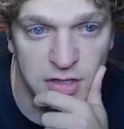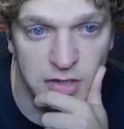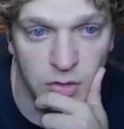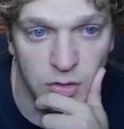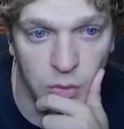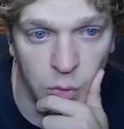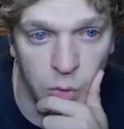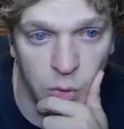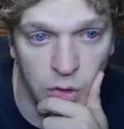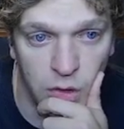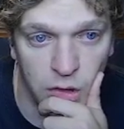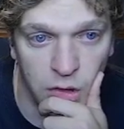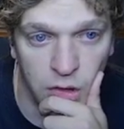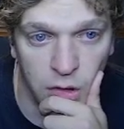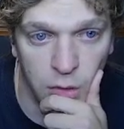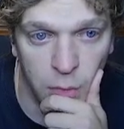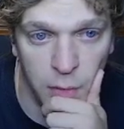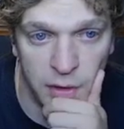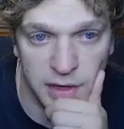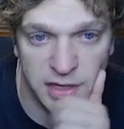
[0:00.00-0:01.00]
or
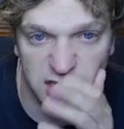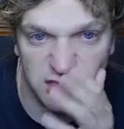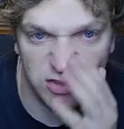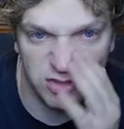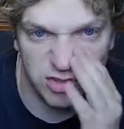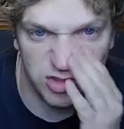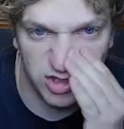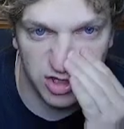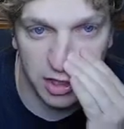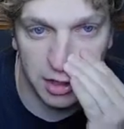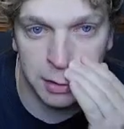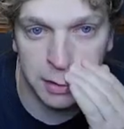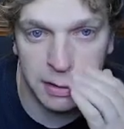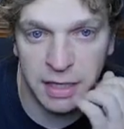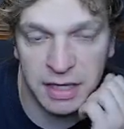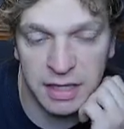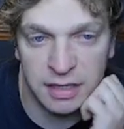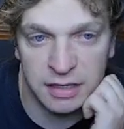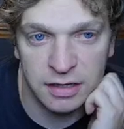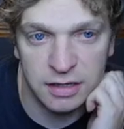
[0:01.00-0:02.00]
Awaken of the Honored
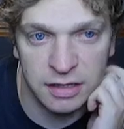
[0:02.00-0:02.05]
Dead.